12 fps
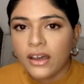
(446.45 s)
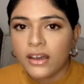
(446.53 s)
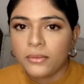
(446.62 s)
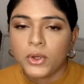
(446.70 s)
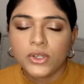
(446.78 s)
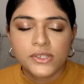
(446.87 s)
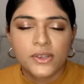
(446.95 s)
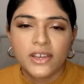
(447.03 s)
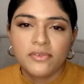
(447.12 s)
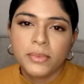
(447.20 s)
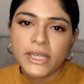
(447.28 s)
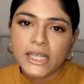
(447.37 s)
Also,
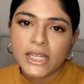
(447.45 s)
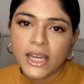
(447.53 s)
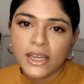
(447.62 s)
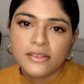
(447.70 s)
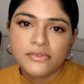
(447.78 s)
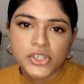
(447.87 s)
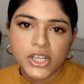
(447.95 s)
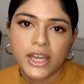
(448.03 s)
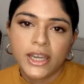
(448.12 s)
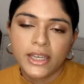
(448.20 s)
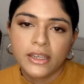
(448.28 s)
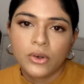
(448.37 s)
I've been kind of
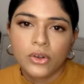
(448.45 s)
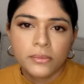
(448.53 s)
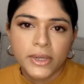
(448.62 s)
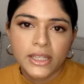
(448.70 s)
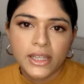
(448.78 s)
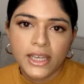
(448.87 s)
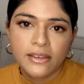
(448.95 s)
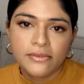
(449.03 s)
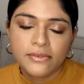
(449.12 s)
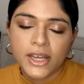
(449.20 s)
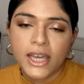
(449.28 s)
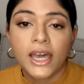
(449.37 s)
shy all my life.
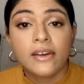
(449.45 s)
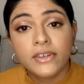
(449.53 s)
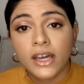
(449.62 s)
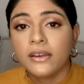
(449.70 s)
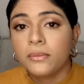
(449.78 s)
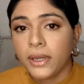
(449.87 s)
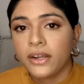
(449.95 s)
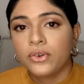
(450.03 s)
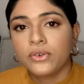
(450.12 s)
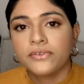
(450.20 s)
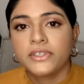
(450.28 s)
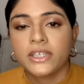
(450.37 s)
I have gotten better
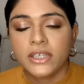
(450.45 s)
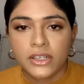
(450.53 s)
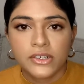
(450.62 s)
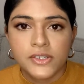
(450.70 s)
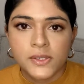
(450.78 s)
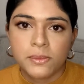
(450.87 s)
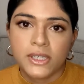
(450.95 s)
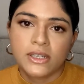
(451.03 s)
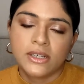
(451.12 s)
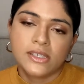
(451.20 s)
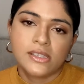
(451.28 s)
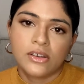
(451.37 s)
over the years
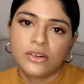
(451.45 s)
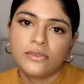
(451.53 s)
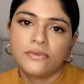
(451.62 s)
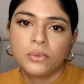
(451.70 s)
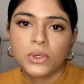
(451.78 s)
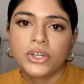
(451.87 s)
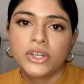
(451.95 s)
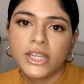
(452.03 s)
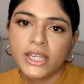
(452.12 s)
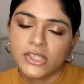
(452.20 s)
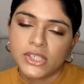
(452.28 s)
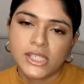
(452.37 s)
because of work
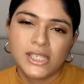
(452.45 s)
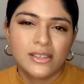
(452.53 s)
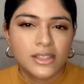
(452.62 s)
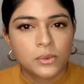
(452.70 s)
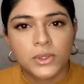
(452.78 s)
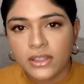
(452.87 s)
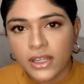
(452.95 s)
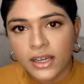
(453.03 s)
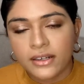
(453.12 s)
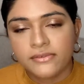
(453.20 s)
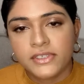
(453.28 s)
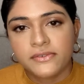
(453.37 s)
and just dealing with a
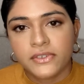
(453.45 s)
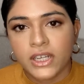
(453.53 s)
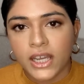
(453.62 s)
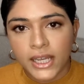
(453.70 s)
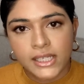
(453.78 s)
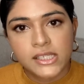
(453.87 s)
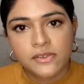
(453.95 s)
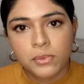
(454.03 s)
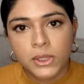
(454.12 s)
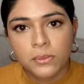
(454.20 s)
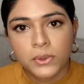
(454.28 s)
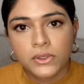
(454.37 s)
lot of different kinds of
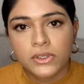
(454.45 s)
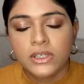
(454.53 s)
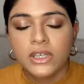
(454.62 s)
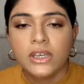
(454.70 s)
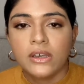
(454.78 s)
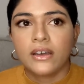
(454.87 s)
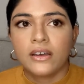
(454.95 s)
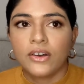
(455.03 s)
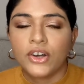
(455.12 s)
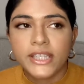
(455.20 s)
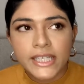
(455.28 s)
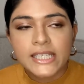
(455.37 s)
people.
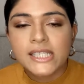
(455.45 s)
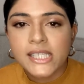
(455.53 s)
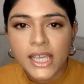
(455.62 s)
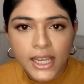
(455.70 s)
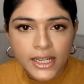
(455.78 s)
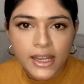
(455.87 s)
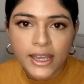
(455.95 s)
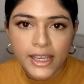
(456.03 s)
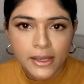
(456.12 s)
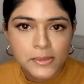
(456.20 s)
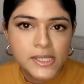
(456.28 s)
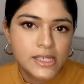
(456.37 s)
On the inside, I
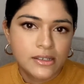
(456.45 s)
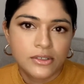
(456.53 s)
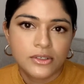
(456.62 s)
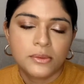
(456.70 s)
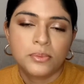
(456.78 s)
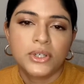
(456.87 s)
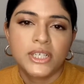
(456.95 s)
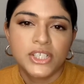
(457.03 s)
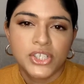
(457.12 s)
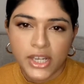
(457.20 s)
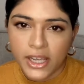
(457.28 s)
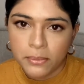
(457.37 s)
am still a pretty
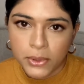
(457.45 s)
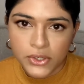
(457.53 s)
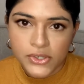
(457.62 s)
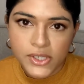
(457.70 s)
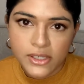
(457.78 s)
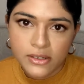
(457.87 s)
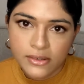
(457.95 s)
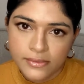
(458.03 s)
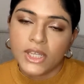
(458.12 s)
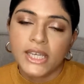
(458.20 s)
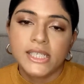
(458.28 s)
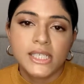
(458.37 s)
shy person.
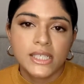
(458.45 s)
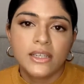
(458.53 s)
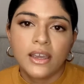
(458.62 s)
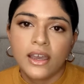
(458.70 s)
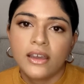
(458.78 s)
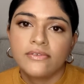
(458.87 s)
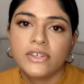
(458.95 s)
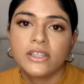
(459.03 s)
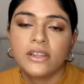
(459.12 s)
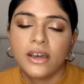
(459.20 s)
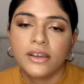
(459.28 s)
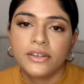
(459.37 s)
I did have a
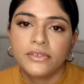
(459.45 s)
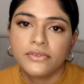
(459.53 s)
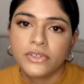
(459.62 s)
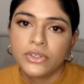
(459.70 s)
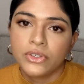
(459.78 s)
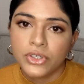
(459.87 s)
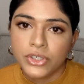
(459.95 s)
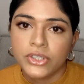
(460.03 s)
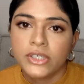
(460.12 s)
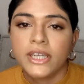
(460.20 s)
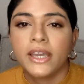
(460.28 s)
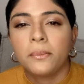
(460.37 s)
lot of
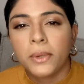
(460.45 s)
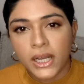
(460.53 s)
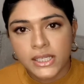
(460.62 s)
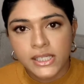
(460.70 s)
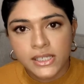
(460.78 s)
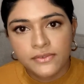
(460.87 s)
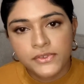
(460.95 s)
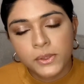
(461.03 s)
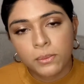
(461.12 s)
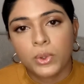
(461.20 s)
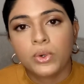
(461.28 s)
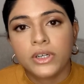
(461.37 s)
good and positive
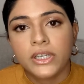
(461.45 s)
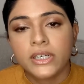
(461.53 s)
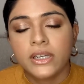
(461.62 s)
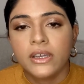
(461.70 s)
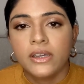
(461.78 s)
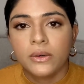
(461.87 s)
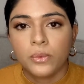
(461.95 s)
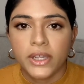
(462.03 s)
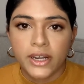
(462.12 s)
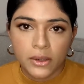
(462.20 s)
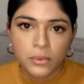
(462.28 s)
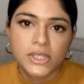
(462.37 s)
support
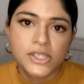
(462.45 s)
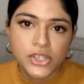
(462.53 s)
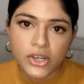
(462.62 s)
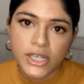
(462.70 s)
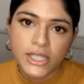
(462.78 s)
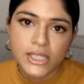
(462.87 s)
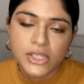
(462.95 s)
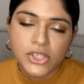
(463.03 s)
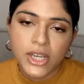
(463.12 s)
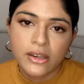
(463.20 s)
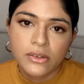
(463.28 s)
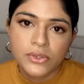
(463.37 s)
when I was starting this
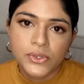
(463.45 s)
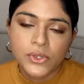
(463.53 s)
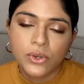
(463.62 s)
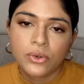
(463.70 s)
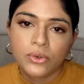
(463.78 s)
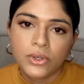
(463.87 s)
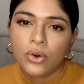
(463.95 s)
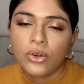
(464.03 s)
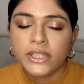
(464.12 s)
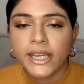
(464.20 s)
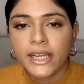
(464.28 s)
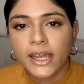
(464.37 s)
channel, so
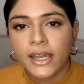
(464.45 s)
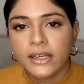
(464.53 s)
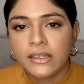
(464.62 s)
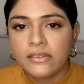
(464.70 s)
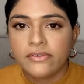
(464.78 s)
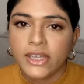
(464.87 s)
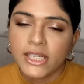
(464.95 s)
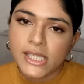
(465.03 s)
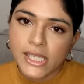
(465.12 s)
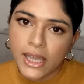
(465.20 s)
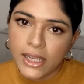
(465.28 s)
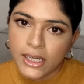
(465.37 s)
all that kind of
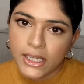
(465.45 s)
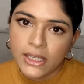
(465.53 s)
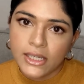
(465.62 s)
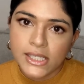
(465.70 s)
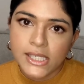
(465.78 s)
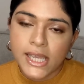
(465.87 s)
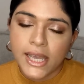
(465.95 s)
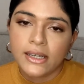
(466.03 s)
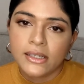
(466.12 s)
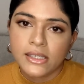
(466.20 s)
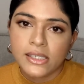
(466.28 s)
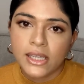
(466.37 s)
anxiety and
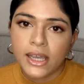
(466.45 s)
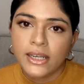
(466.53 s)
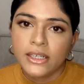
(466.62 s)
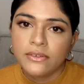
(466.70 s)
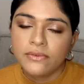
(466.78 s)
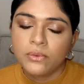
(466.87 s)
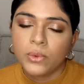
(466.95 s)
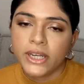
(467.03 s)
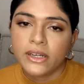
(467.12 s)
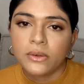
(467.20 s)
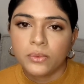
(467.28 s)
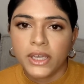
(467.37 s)
sadness kind of
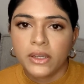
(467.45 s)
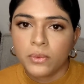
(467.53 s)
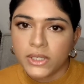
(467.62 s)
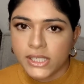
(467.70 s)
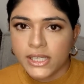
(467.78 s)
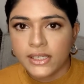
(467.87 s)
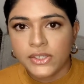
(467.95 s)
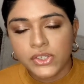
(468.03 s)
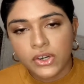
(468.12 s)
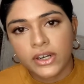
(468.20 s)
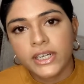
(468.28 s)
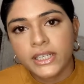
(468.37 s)
went away once I
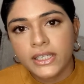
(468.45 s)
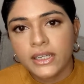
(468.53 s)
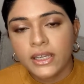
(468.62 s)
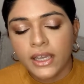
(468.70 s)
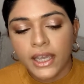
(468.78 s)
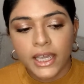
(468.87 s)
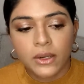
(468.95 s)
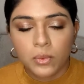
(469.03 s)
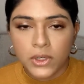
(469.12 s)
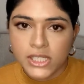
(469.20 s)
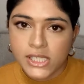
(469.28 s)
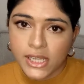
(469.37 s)
started and
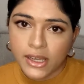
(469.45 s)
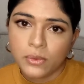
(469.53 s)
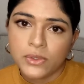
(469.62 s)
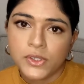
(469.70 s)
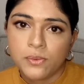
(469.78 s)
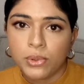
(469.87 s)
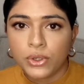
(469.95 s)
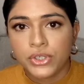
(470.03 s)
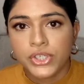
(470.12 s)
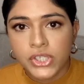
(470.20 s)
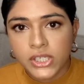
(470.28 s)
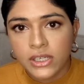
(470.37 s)
once I was
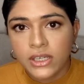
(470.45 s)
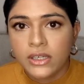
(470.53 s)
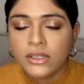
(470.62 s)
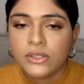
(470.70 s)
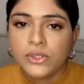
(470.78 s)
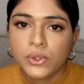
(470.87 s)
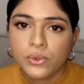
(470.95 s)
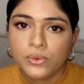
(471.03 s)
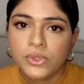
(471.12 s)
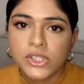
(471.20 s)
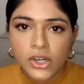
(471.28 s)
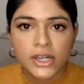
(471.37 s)
pushed to
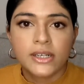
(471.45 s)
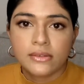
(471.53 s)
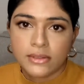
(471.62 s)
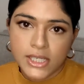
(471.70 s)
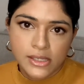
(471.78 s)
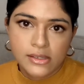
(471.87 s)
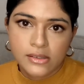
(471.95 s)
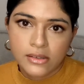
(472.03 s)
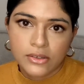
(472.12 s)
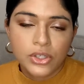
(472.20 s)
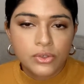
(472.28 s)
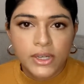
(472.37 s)
start this
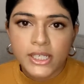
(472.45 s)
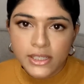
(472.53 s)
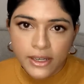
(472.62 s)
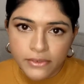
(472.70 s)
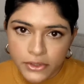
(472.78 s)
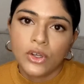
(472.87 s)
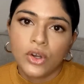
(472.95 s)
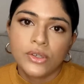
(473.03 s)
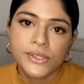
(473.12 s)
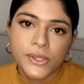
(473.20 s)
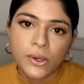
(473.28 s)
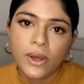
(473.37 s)
new endeavor.
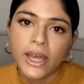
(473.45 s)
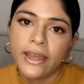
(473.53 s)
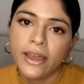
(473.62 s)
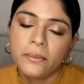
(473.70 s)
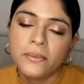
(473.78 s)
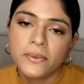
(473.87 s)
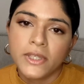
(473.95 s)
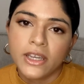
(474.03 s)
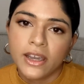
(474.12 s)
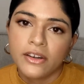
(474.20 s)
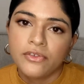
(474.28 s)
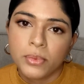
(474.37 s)
Also, I am the
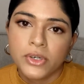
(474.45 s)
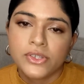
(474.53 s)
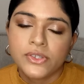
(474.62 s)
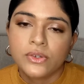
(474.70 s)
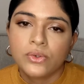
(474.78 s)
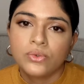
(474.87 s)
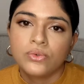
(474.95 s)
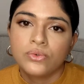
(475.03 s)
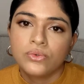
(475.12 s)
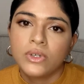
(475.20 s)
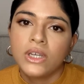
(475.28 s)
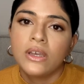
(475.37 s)
kind of person
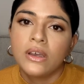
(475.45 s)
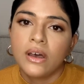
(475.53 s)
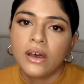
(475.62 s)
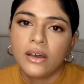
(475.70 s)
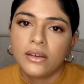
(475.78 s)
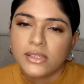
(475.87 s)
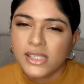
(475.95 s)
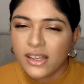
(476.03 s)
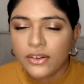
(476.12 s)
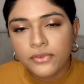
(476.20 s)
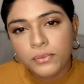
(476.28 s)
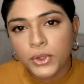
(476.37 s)
who
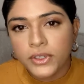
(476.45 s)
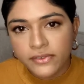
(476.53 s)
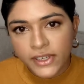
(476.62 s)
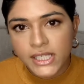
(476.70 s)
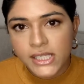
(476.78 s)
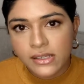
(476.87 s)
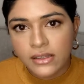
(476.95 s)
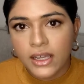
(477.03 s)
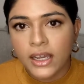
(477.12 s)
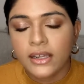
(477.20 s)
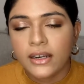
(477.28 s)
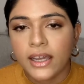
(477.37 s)
self-motivates a
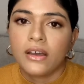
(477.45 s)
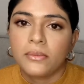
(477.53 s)
lot.